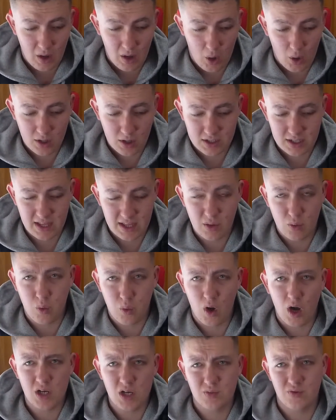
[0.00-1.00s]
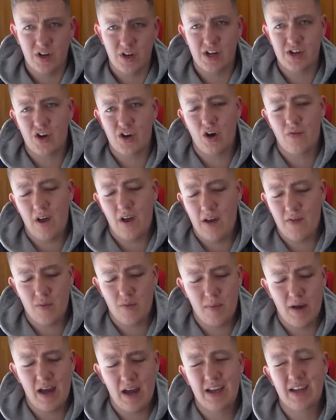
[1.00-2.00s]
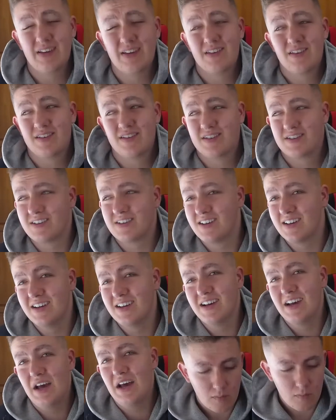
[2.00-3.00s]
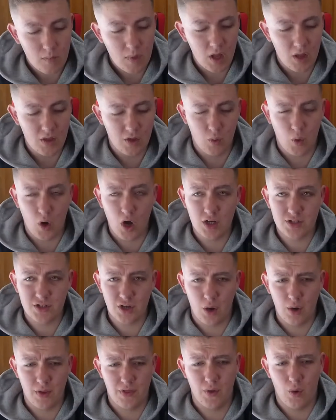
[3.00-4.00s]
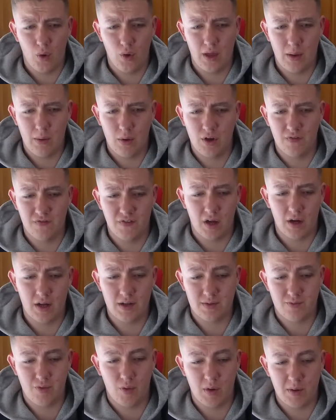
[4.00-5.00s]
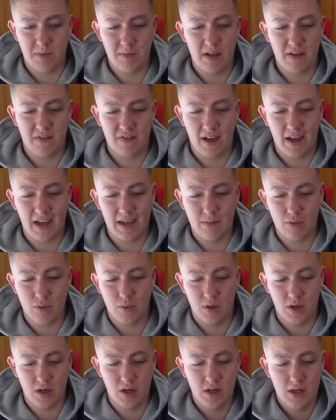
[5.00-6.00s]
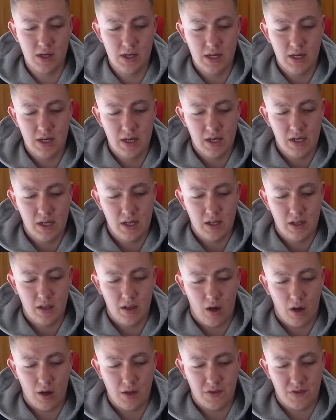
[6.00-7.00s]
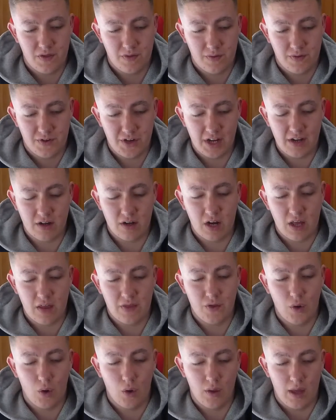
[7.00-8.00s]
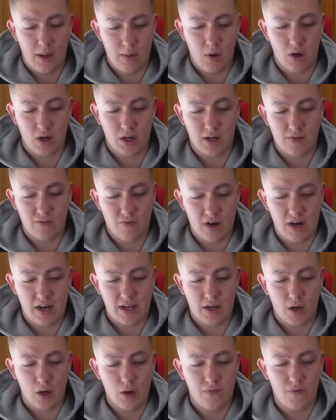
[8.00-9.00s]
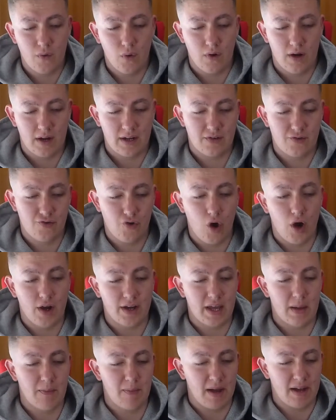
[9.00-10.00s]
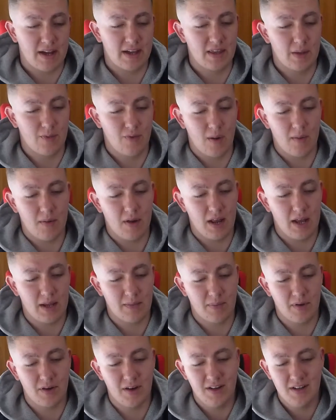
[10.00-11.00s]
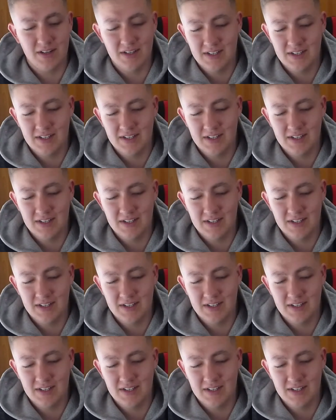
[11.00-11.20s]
honestly, the worst prediction I've ever made. The worst I thought they would have done is probably mid-table, but I've genuinely thought they were going to really go for it and try and get back in the Premier League. But